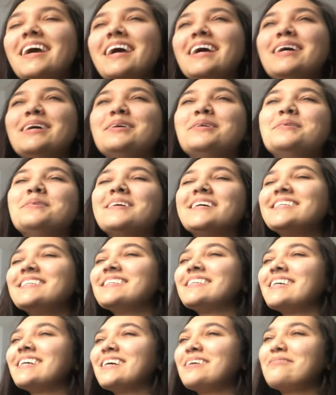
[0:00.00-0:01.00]
was
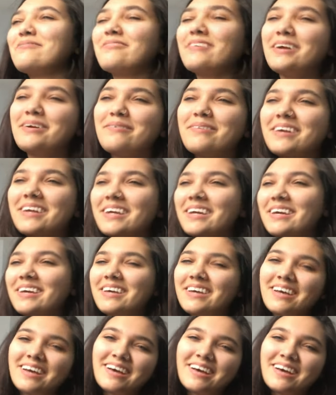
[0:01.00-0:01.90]
like a very